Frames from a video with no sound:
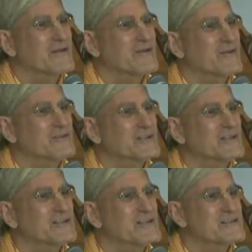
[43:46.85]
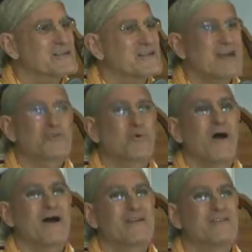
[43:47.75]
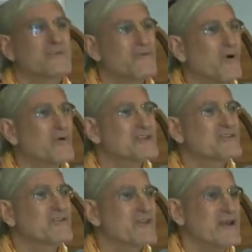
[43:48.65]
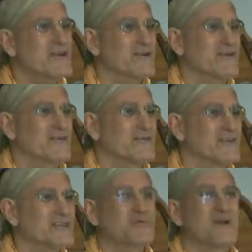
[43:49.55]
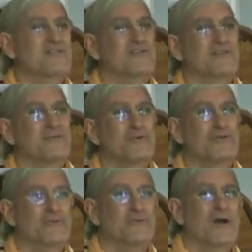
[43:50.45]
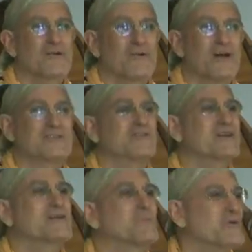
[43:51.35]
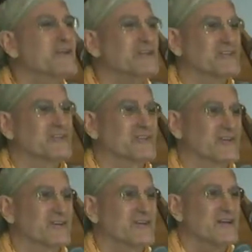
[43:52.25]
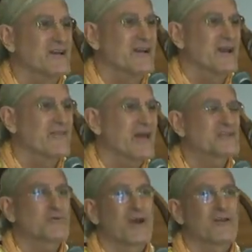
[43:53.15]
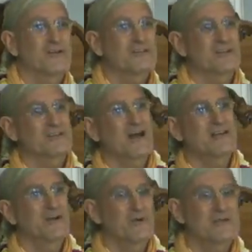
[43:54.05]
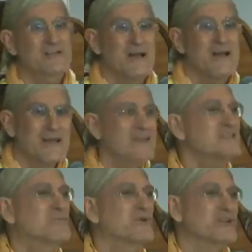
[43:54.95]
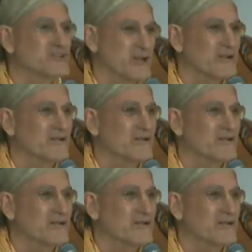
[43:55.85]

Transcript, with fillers: You know, it's, it's, it's, that's why the devotees are there. That's why he took the mood of Radharani so he could preach. And that's why Lord Chaitanya was, he's preaching.